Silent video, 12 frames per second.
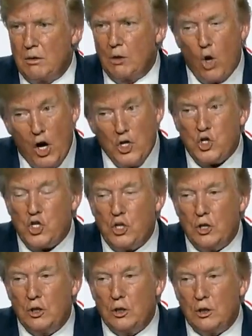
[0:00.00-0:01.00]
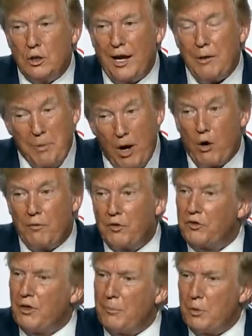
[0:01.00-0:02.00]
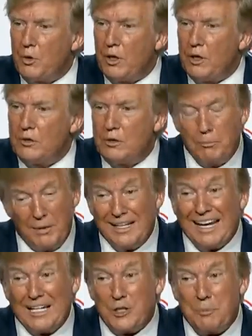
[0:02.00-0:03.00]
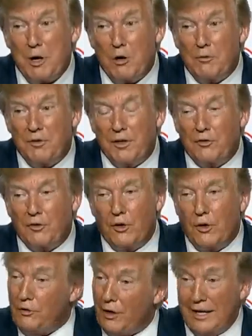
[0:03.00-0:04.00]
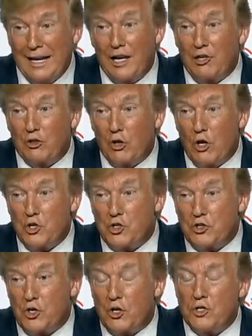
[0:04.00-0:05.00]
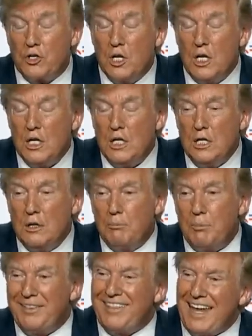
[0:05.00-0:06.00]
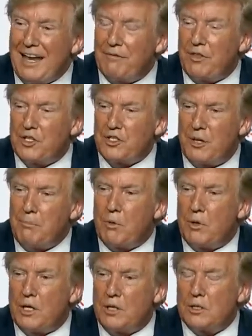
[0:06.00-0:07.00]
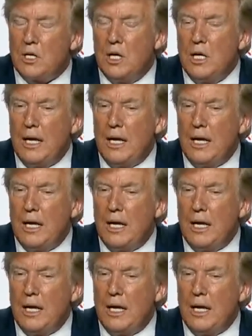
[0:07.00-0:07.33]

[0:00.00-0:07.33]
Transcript: large and powerful submarines, but not as powerful as ours and not as large as ours. But they have their submarines.